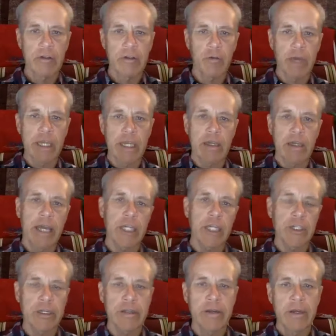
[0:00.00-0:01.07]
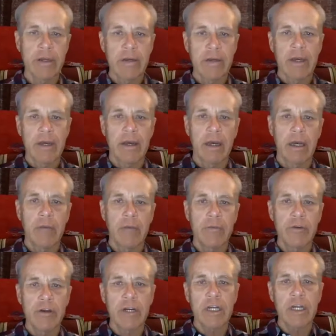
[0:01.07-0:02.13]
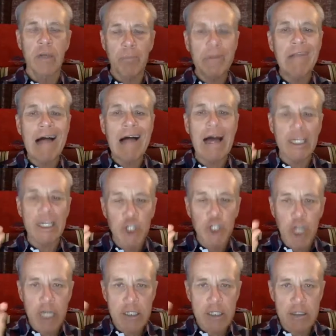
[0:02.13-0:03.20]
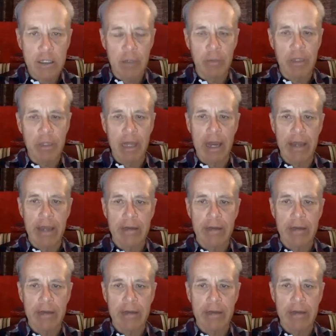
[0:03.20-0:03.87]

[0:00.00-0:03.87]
regulation, you're going to just comply.